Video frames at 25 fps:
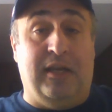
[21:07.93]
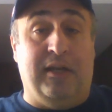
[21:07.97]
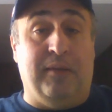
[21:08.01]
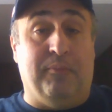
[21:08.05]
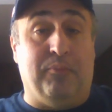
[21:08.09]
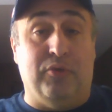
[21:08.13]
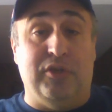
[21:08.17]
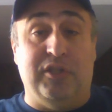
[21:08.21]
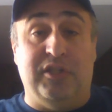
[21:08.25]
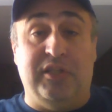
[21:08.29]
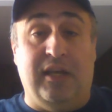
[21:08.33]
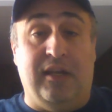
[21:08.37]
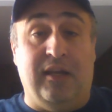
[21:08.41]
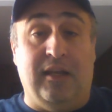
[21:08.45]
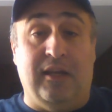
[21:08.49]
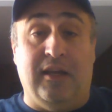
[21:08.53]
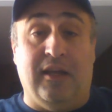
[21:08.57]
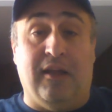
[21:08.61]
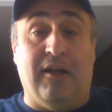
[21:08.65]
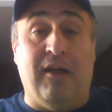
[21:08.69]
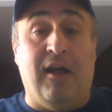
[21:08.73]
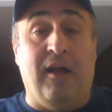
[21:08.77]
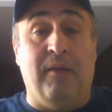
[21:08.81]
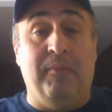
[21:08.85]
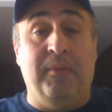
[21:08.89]
I'd appreciate
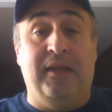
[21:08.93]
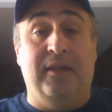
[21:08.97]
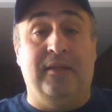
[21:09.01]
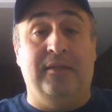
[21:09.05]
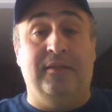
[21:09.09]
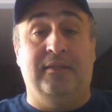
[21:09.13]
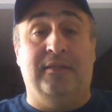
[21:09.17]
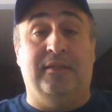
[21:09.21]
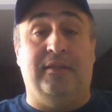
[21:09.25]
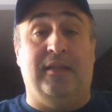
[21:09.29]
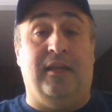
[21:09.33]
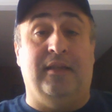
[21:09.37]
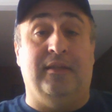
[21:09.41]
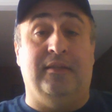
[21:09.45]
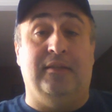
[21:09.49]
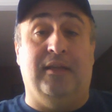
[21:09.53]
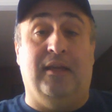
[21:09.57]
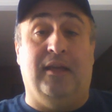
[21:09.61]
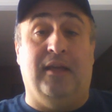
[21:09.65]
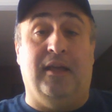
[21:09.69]
any comments and.